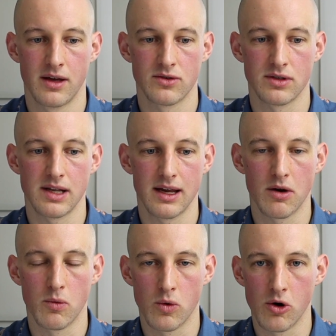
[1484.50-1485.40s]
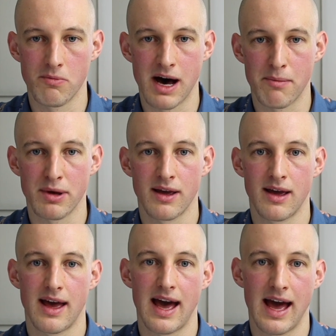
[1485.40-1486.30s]
So it's like a warm-up,
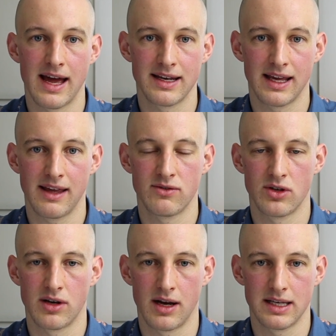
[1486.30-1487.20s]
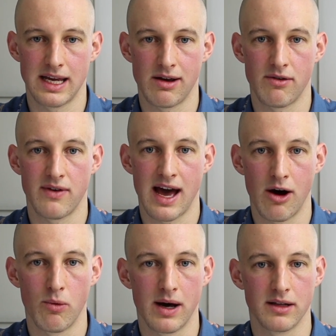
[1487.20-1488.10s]
and it gives you an idea of
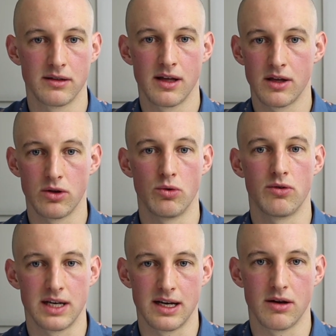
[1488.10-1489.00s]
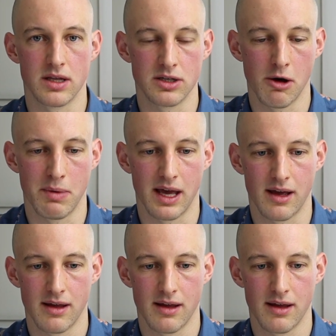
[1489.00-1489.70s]
how well you already know the topic.